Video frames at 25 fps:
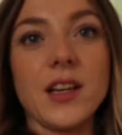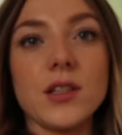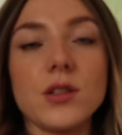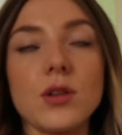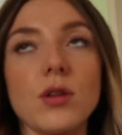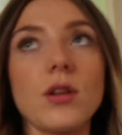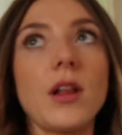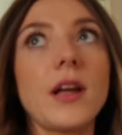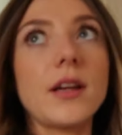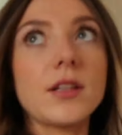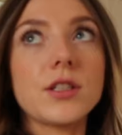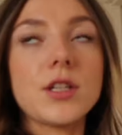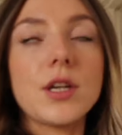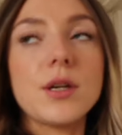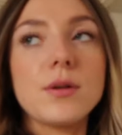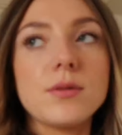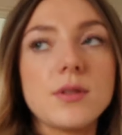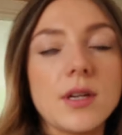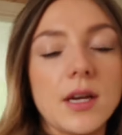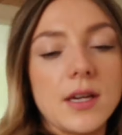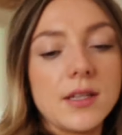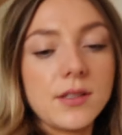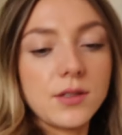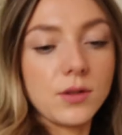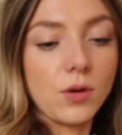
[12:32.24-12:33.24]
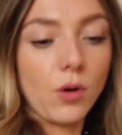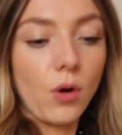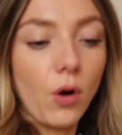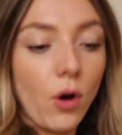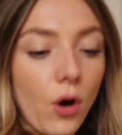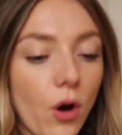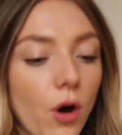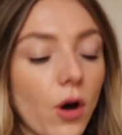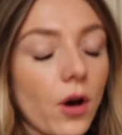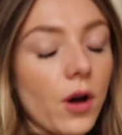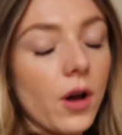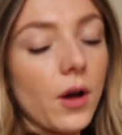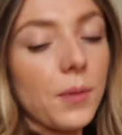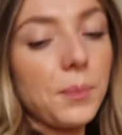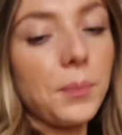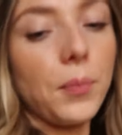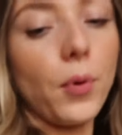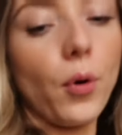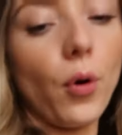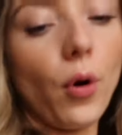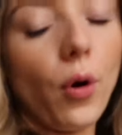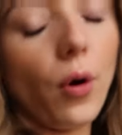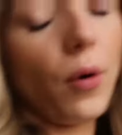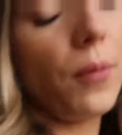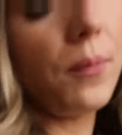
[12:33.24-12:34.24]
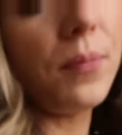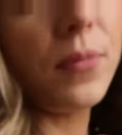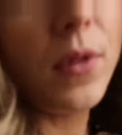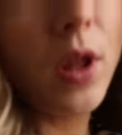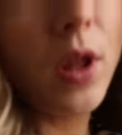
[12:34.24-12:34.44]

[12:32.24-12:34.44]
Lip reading: so like 2 days ago, but